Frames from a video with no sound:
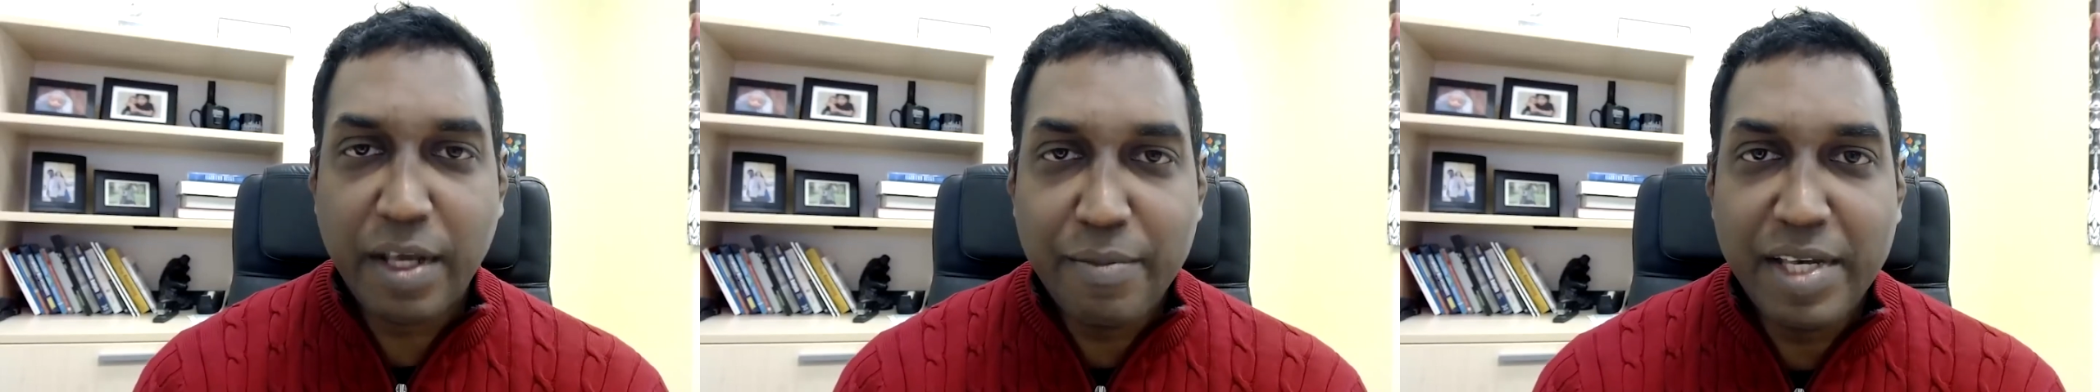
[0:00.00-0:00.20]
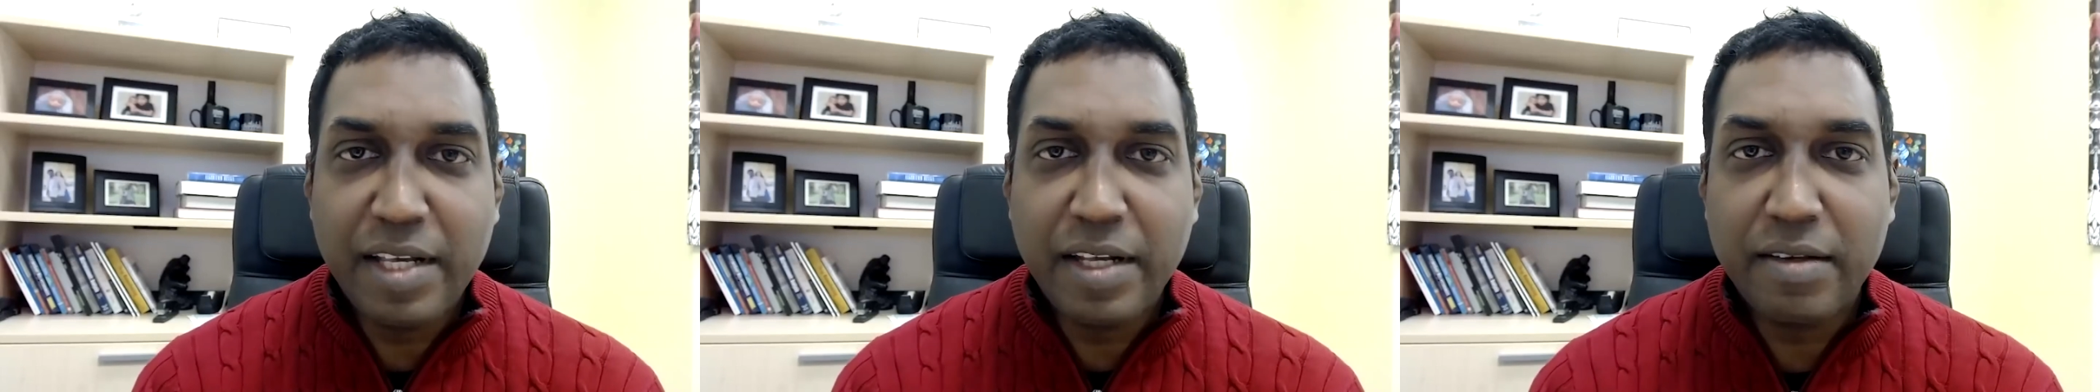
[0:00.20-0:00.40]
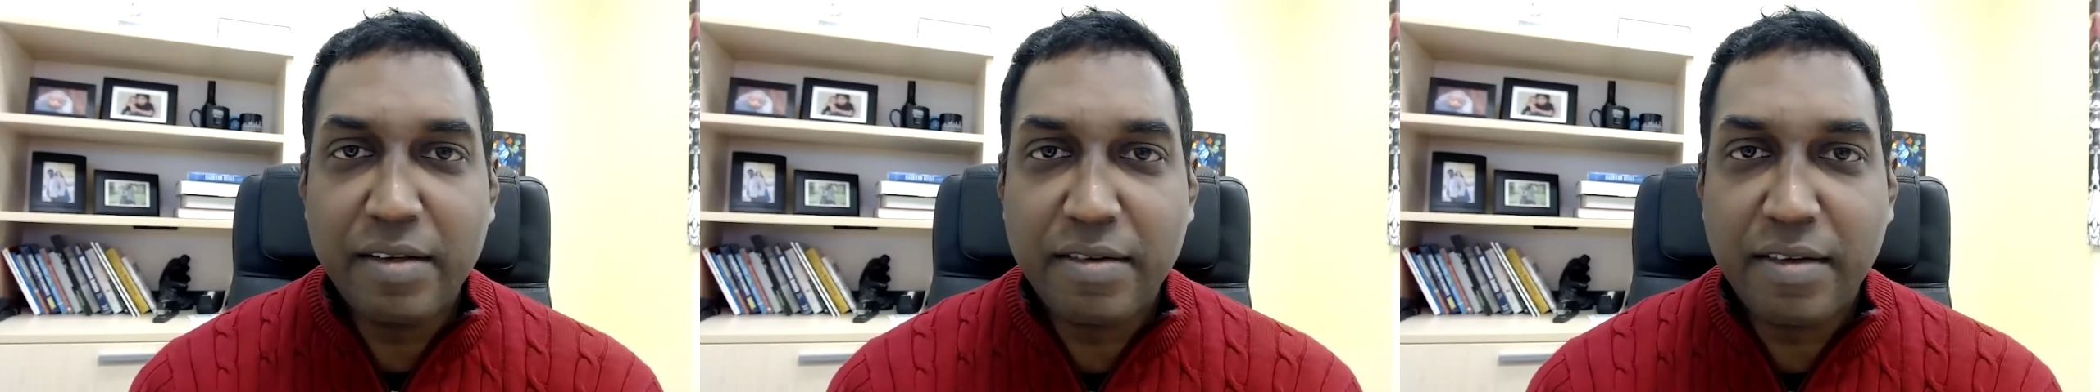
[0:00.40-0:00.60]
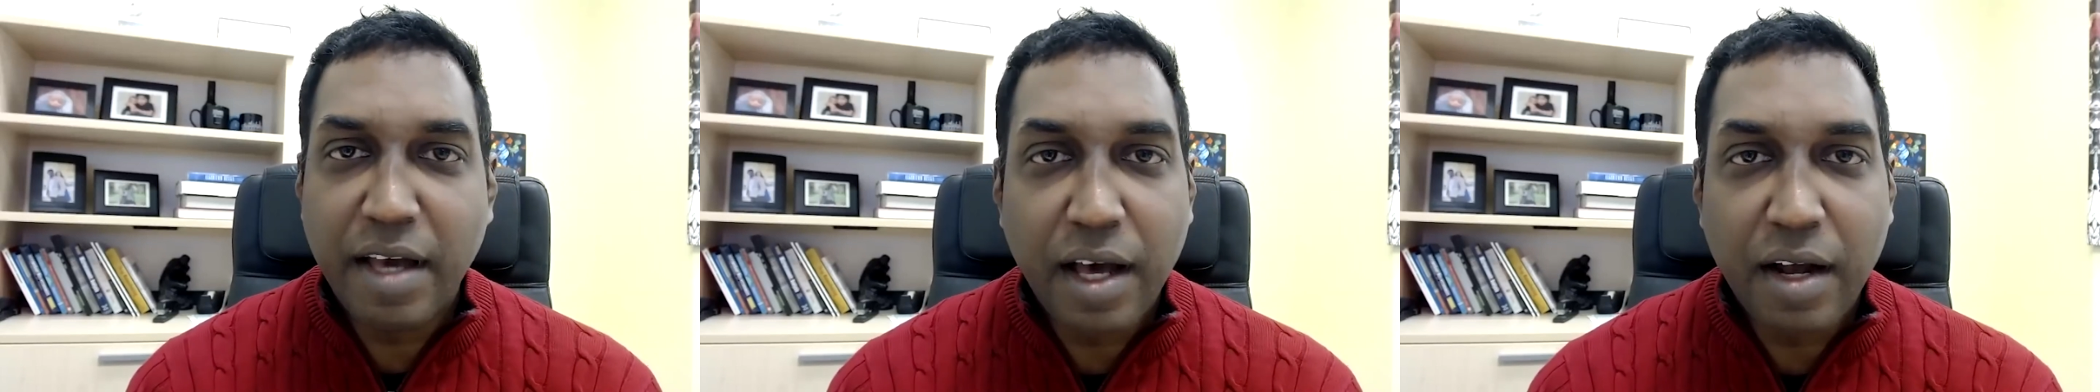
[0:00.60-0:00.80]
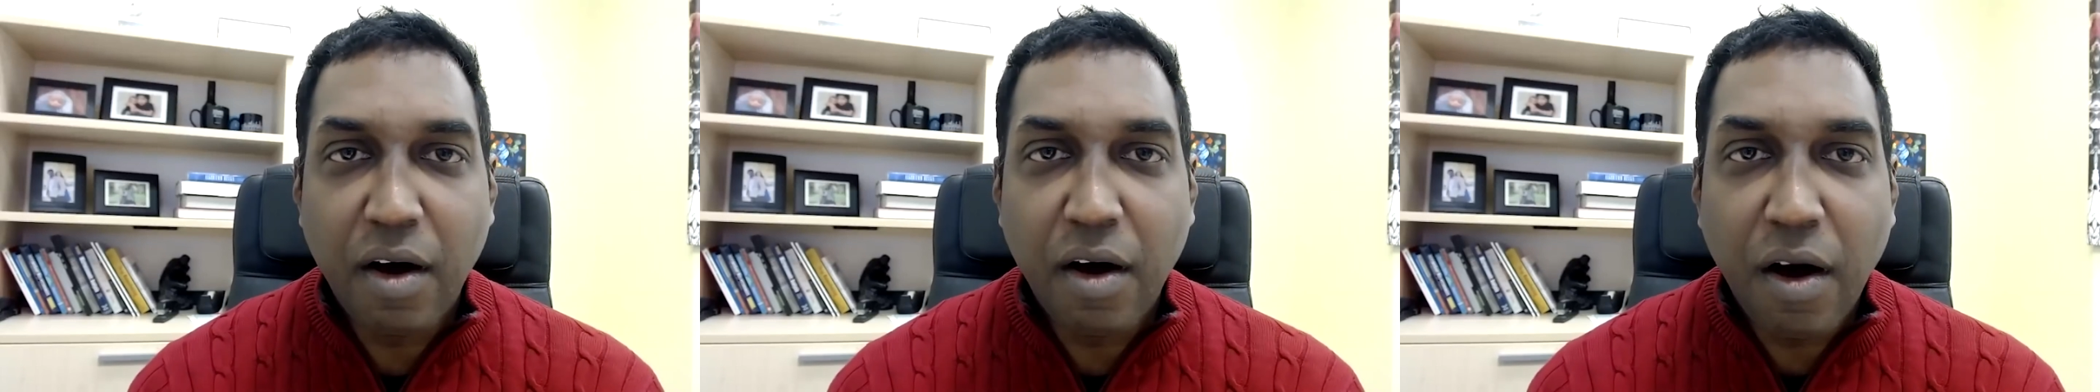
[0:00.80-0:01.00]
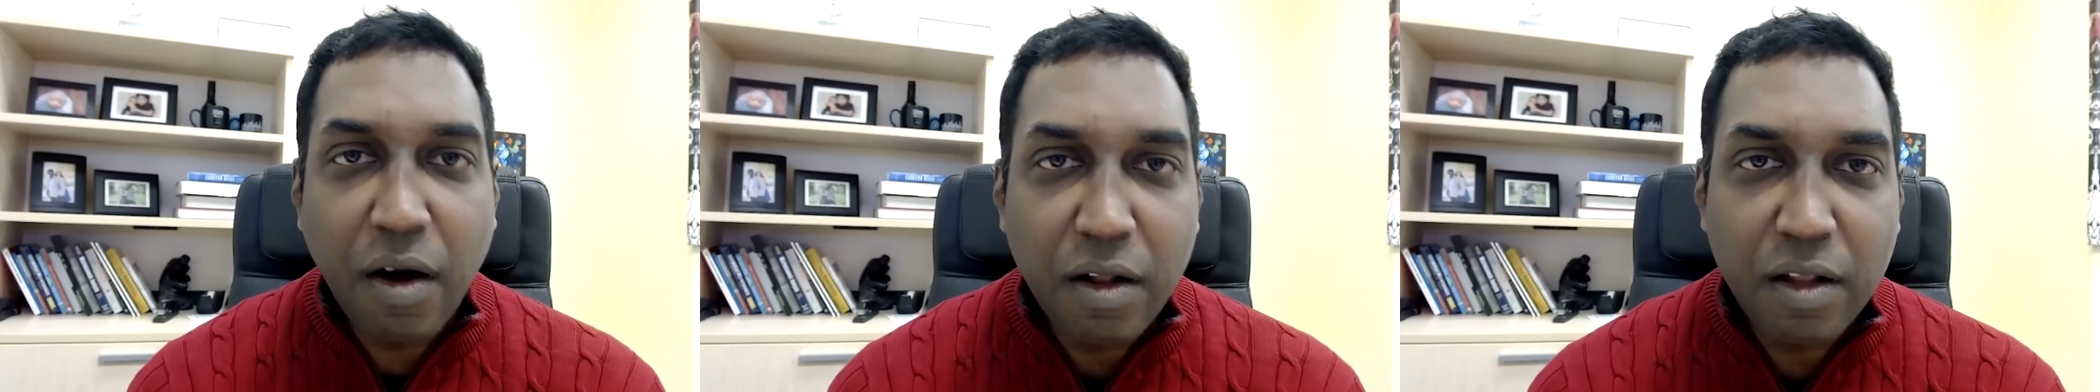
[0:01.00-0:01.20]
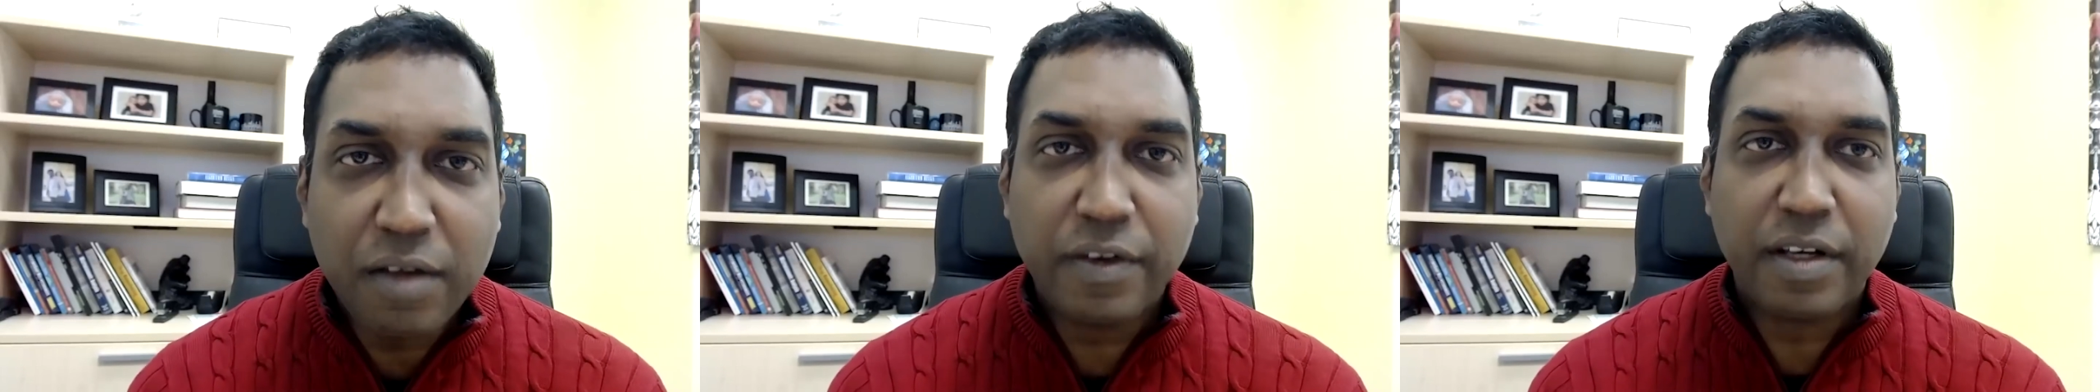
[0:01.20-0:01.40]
That means that all of